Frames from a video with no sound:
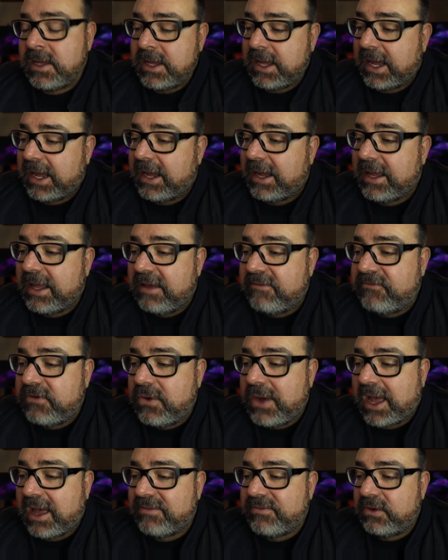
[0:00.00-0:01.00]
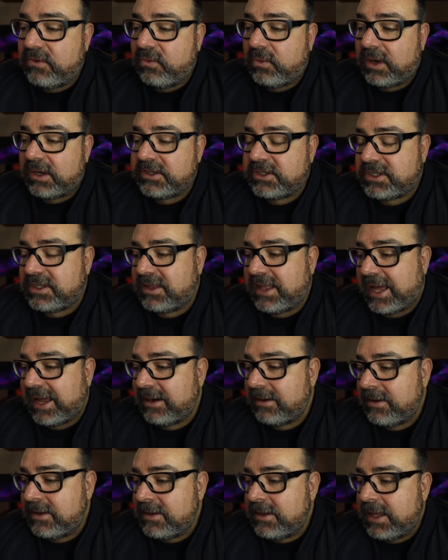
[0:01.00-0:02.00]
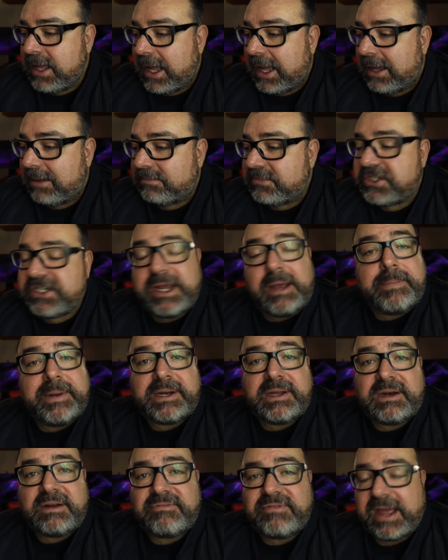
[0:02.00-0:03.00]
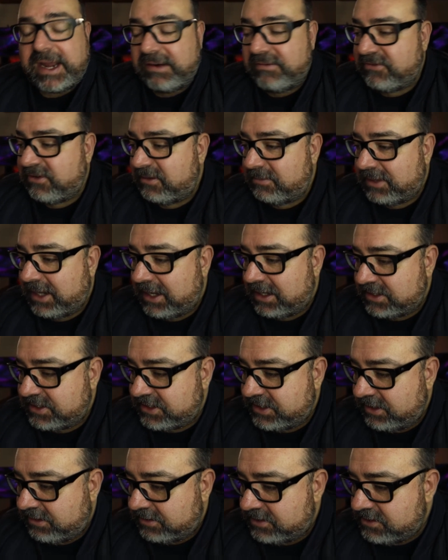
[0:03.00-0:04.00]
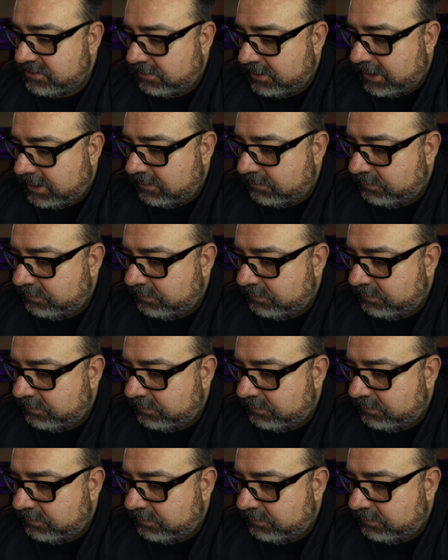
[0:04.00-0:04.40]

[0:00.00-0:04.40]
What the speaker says: if you haven't watched that Shepparton event from last year as well.